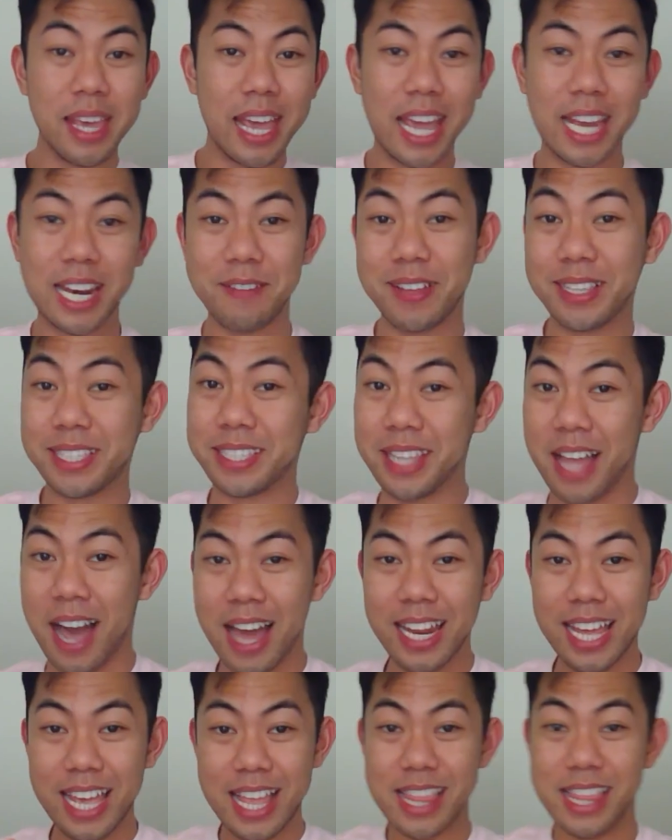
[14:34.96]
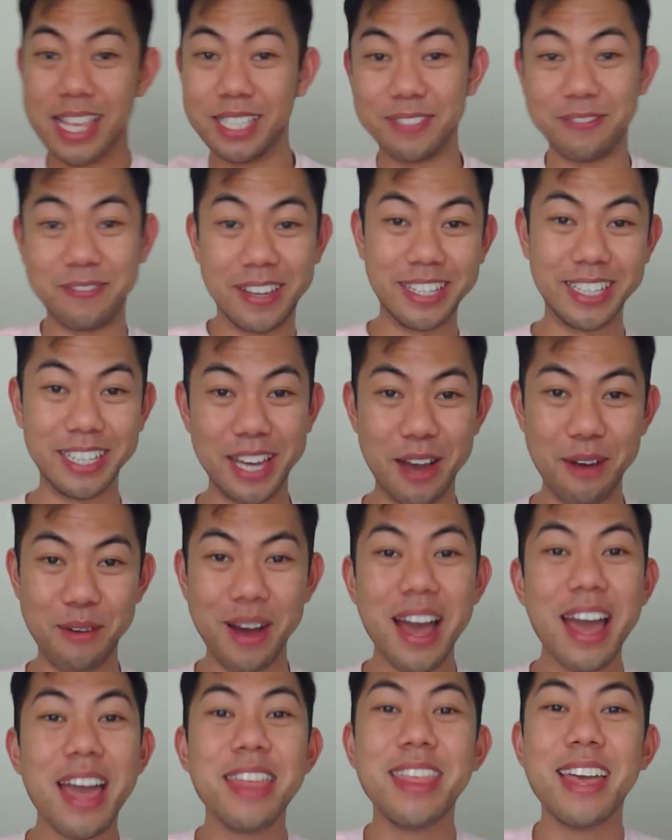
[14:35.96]
And if it's not in this video,
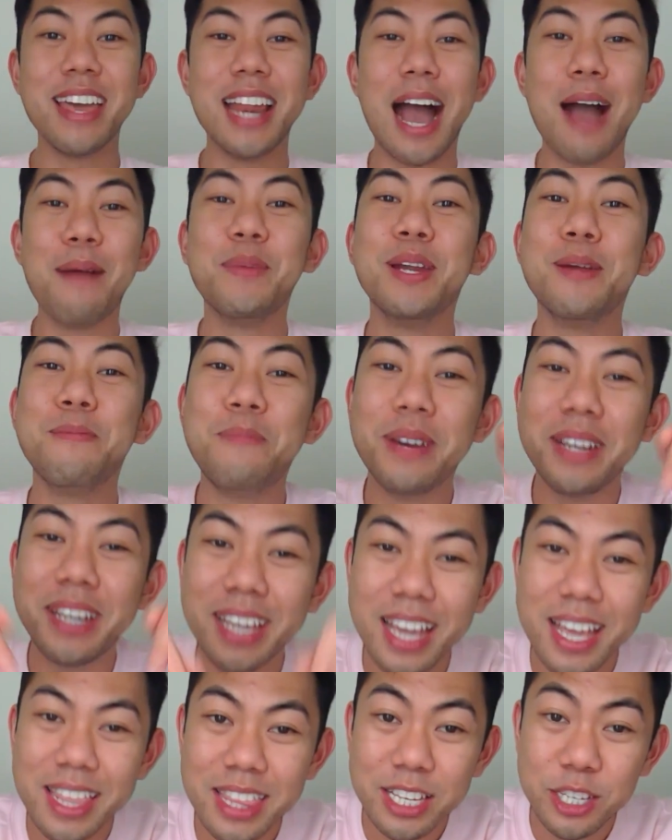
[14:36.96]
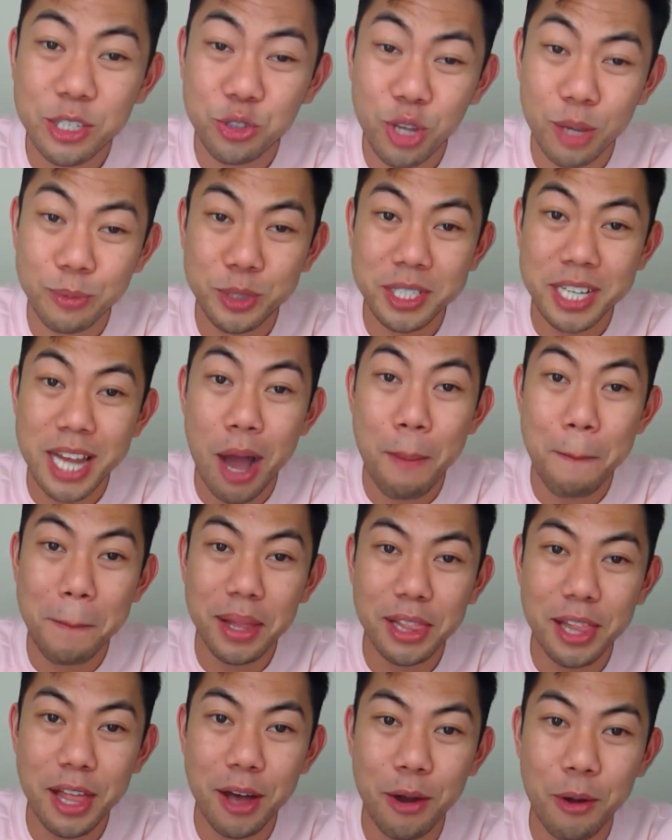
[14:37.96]
then I'm going to put it in the description down
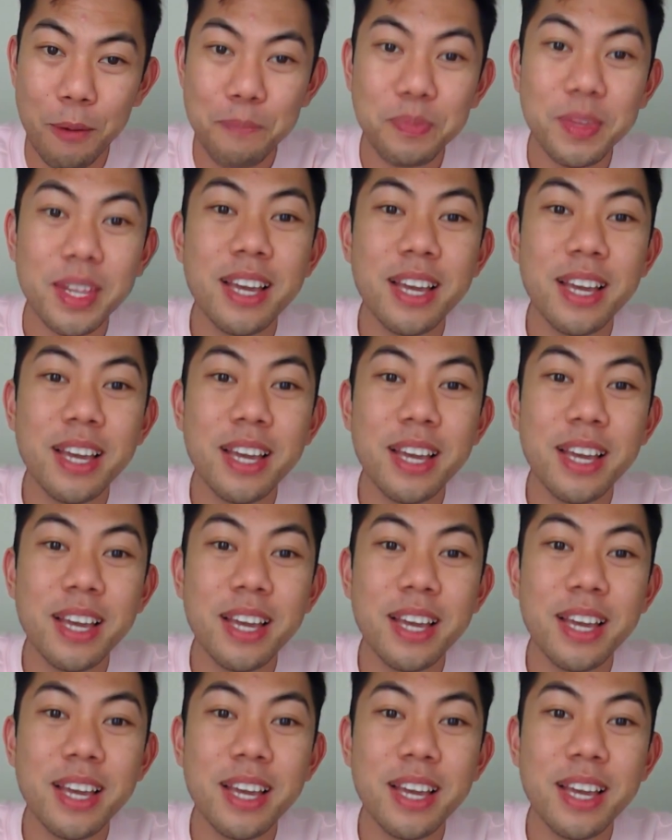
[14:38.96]
below.